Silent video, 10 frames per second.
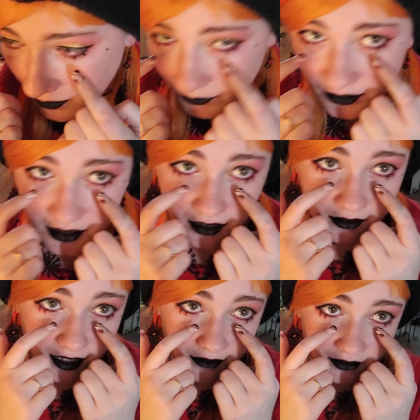which you
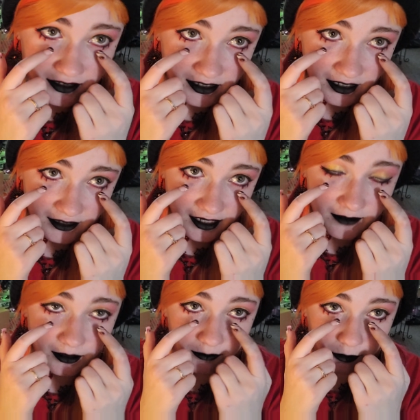can't really see on the
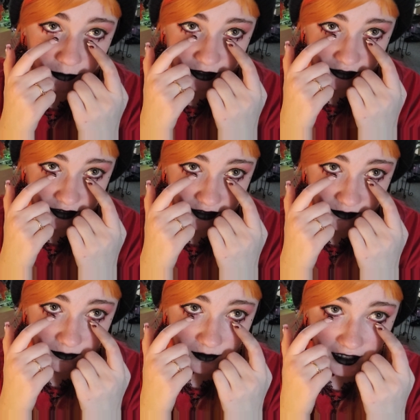camera anymore, but you just do
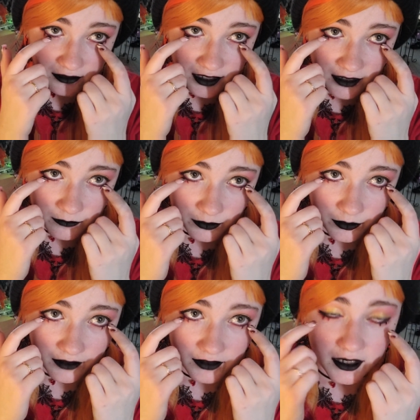your waterline with
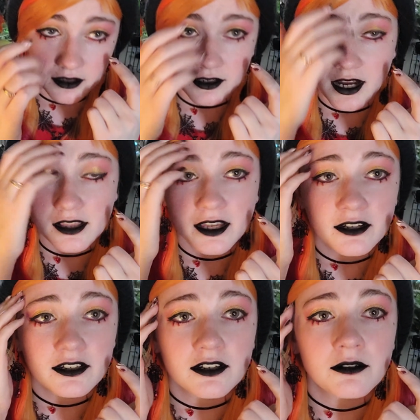whatever color
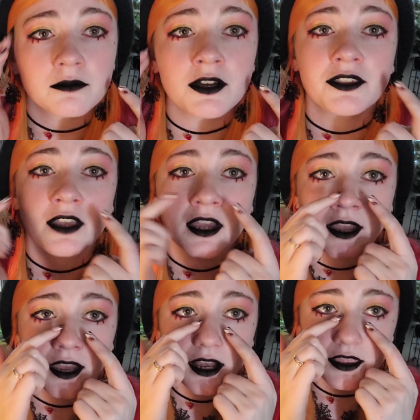eyeliner you're going with,
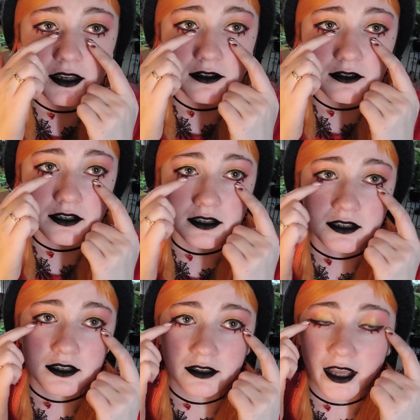and then you
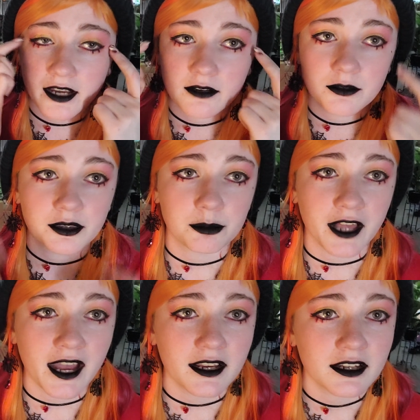just line it with the
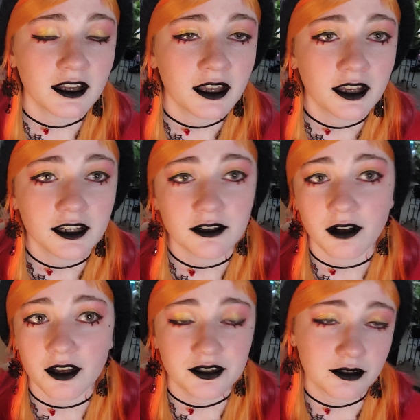black. You
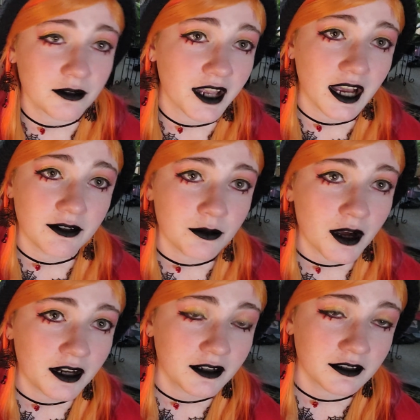also don't have
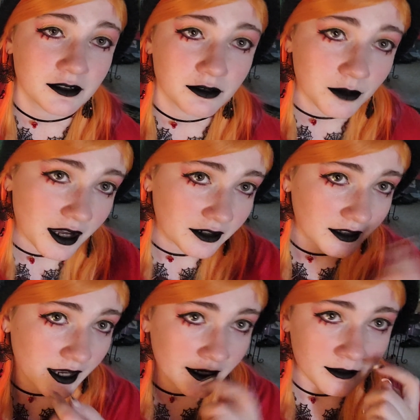to do the
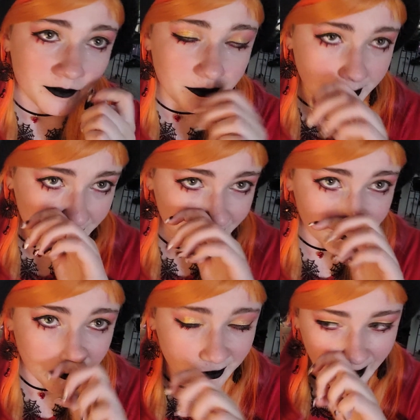waterline. You can
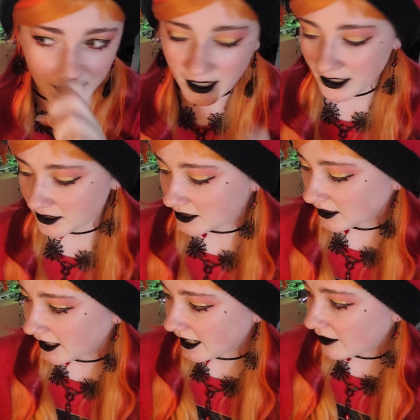ignore that. I just
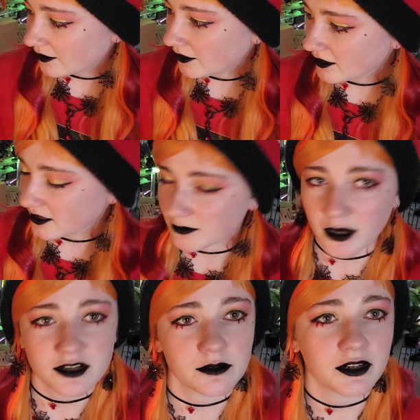like how it looks,
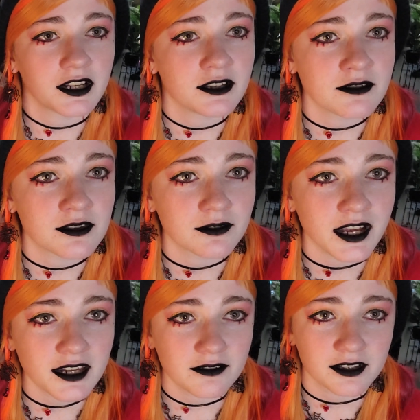especially when I use the
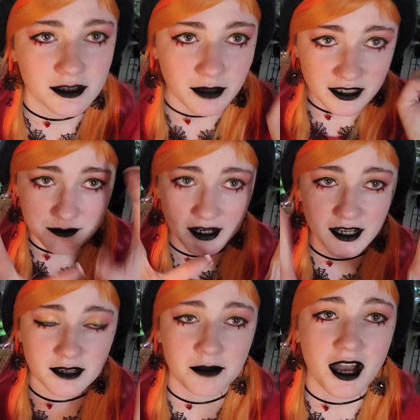red. It really makes my
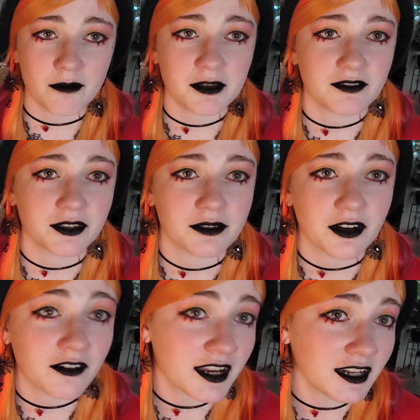eyes pop, even though they're
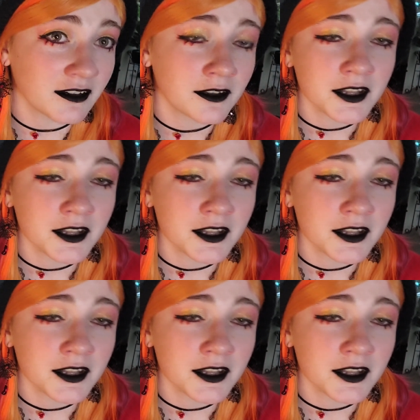green.